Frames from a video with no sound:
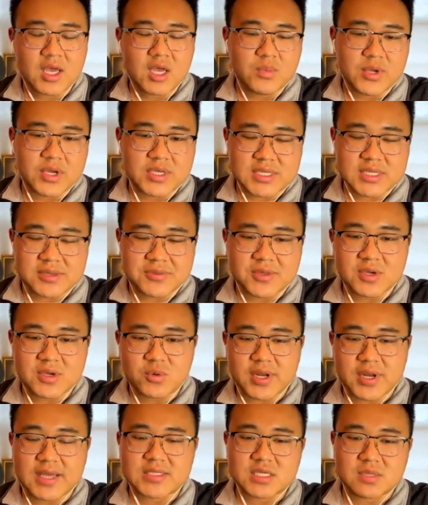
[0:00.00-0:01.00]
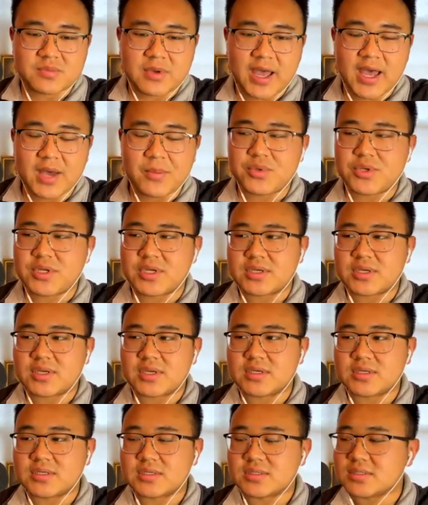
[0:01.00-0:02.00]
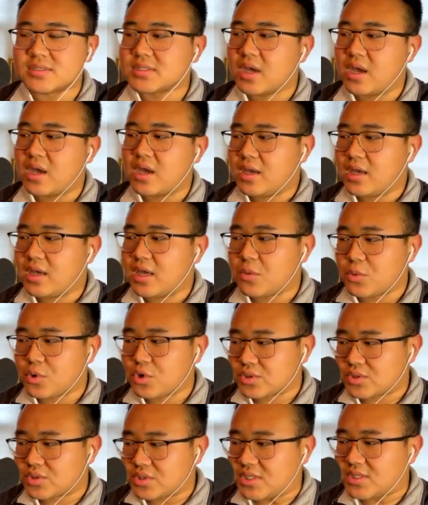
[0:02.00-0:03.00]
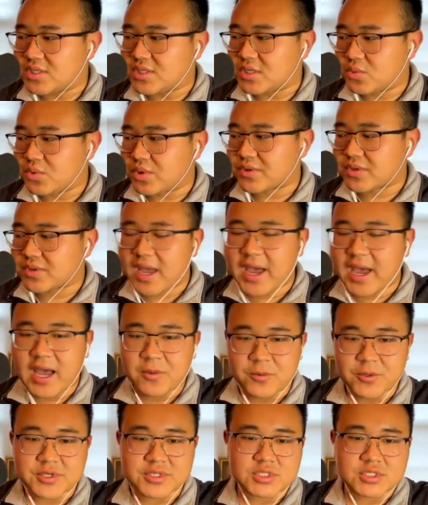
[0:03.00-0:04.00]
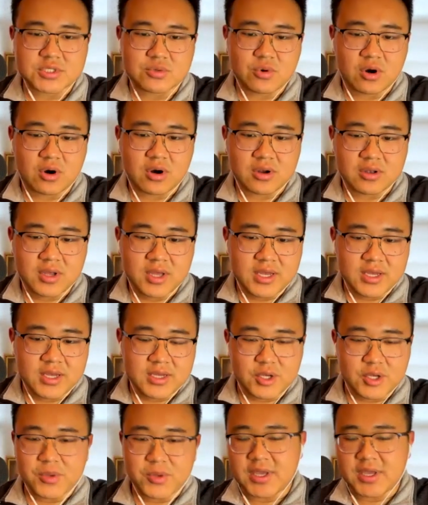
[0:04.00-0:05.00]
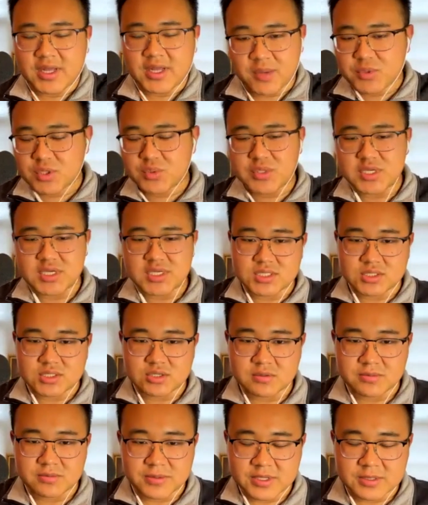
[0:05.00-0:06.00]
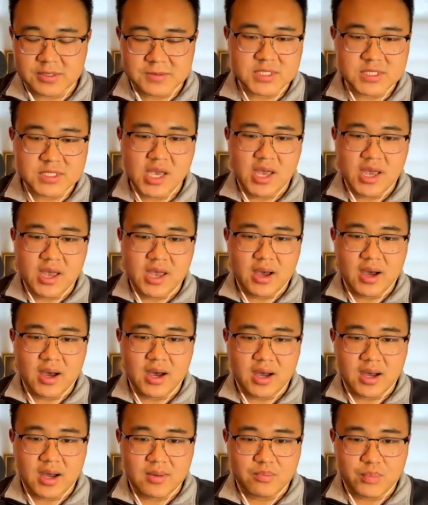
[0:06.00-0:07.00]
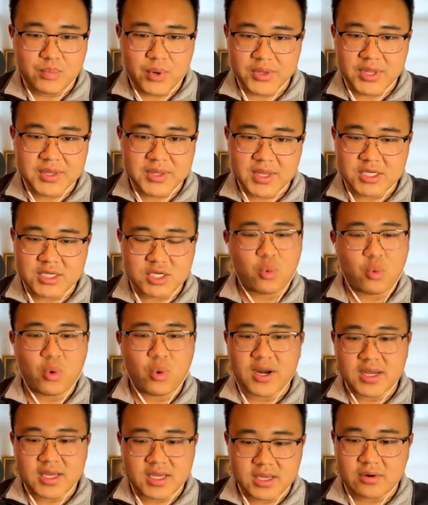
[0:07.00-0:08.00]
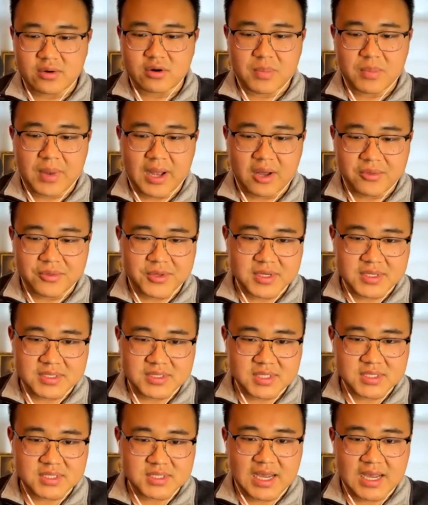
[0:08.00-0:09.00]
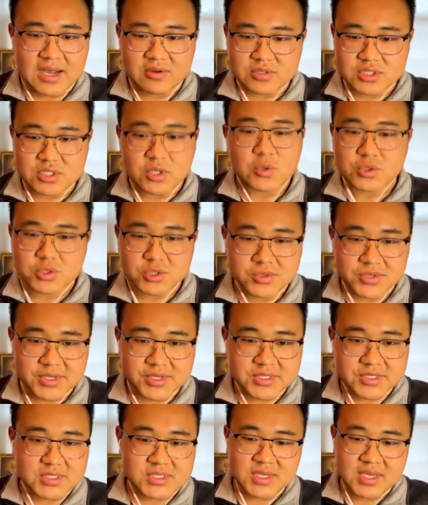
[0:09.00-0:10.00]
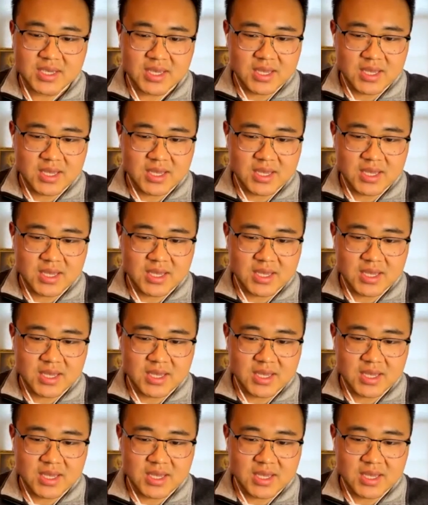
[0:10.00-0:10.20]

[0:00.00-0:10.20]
Because I think what ends up happening is if you're dealing with Catholics who are, you know, they claim to be conservatives, uh, but then they don't want to hear about things that sound socialist.